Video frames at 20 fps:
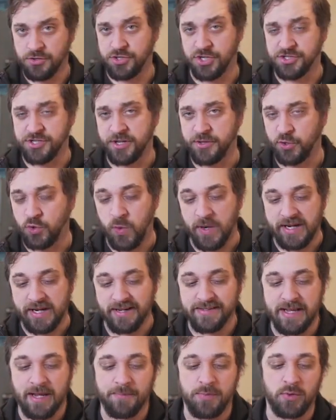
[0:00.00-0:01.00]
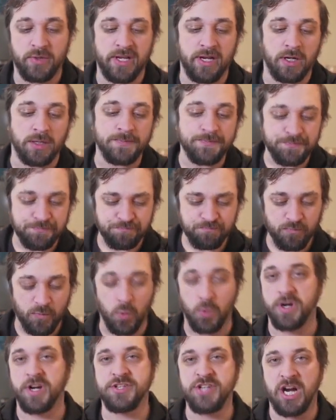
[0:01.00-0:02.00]
Just another quick example here.
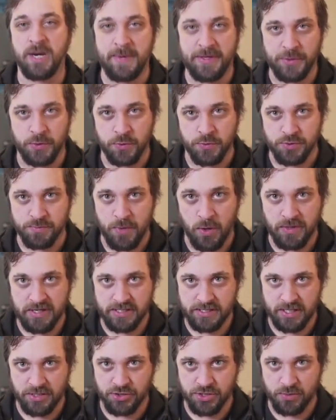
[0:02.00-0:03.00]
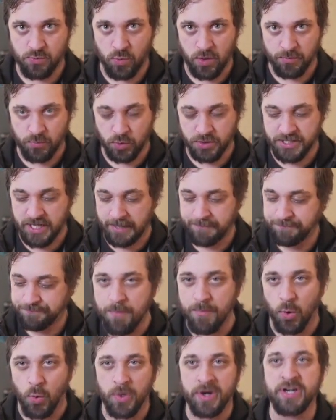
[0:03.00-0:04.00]
We're going to talk about the Asmodeus engine one more time,
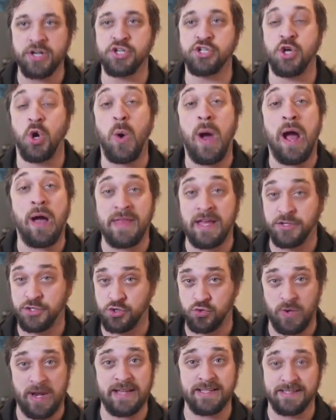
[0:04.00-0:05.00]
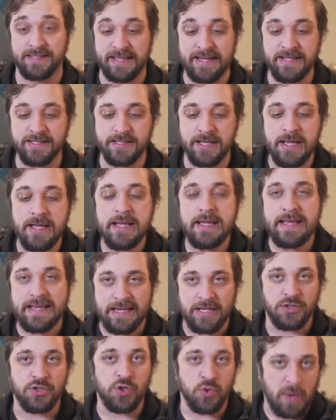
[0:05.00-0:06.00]
but we're going to show how that translates
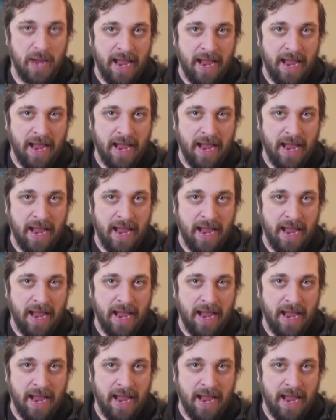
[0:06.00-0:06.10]
into